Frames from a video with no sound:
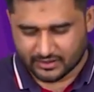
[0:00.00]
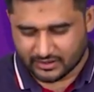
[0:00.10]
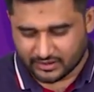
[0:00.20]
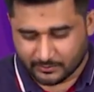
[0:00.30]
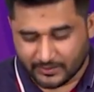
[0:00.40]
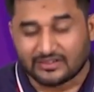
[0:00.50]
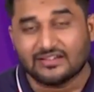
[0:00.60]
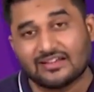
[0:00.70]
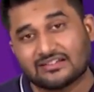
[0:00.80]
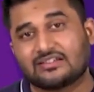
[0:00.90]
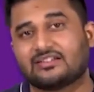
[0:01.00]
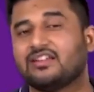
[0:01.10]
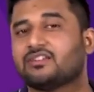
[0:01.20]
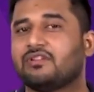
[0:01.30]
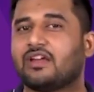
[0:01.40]
But yes,
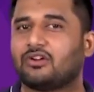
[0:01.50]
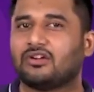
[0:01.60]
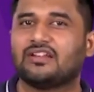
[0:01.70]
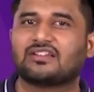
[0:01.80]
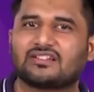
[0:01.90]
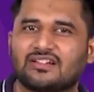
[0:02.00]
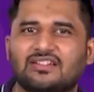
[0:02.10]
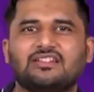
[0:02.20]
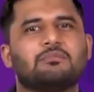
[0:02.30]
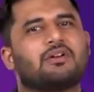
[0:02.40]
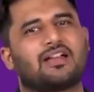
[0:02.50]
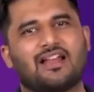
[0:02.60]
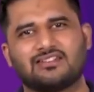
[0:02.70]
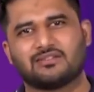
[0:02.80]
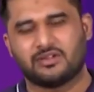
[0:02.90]
since we are not discussing the
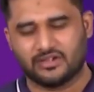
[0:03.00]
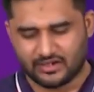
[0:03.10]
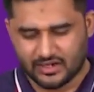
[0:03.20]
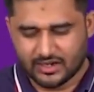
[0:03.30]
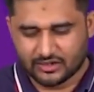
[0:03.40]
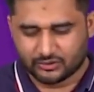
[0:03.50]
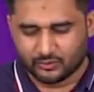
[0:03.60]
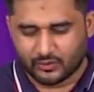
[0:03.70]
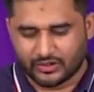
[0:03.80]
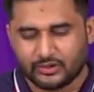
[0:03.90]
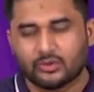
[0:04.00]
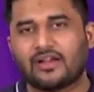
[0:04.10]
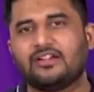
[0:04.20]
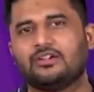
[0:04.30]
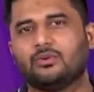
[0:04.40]
mechanism here, so what you
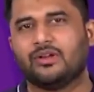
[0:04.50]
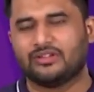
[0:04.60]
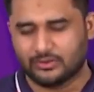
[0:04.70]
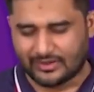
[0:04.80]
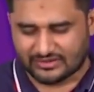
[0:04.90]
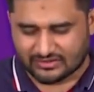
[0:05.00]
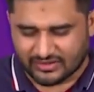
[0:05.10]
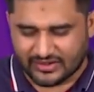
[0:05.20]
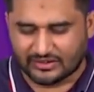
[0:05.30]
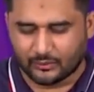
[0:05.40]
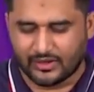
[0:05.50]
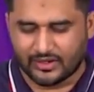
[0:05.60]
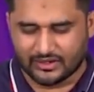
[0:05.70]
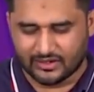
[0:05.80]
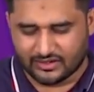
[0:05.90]
can do is you can straight
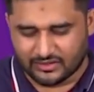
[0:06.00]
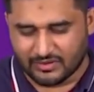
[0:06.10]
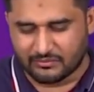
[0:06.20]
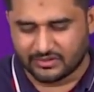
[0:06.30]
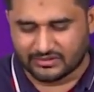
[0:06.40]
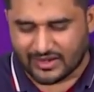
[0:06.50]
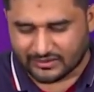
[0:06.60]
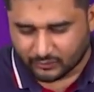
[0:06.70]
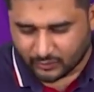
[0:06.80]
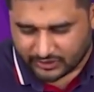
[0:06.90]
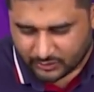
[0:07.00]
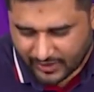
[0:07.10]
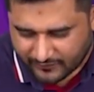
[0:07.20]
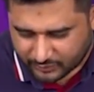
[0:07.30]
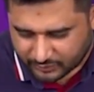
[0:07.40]
away remember that what you
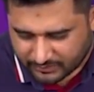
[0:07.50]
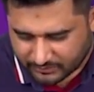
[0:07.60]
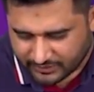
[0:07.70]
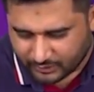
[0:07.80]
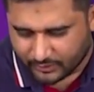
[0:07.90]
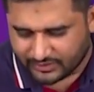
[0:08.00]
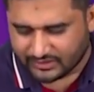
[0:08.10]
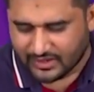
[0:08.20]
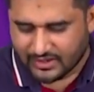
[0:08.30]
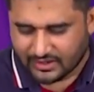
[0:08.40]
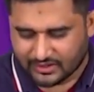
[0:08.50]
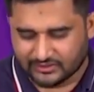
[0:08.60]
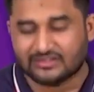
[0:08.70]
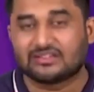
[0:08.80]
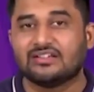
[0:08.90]
have to simply do is
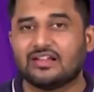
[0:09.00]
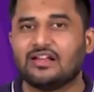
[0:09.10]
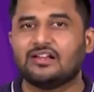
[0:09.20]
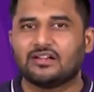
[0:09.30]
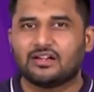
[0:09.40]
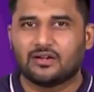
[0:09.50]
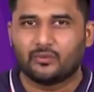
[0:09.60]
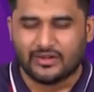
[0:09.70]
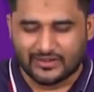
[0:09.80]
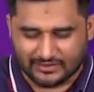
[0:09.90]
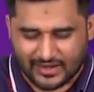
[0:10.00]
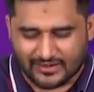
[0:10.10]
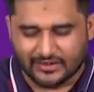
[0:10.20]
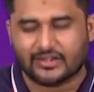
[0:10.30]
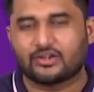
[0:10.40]
this Cl will get
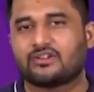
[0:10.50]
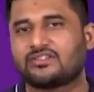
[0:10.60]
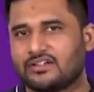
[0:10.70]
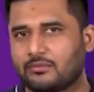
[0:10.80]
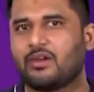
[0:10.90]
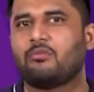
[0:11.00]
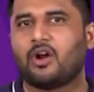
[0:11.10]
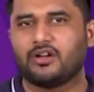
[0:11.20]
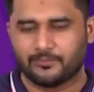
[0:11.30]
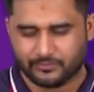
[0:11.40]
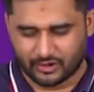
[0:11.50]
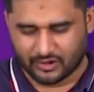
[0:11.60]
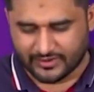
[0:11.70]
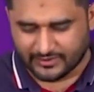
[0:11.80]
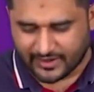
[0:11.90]
added across the double bond.
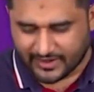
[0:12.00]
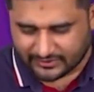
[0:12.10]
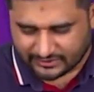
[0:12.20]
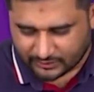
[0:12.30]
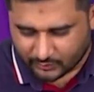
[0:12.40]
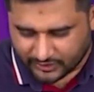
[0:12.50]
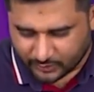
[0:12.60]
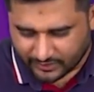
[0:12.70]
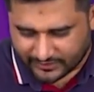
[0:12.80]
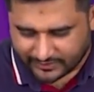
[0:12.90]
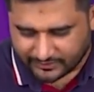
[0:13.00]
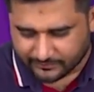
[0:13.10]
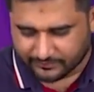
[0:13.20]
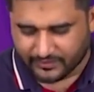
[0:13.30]
All right. And this is what you will get.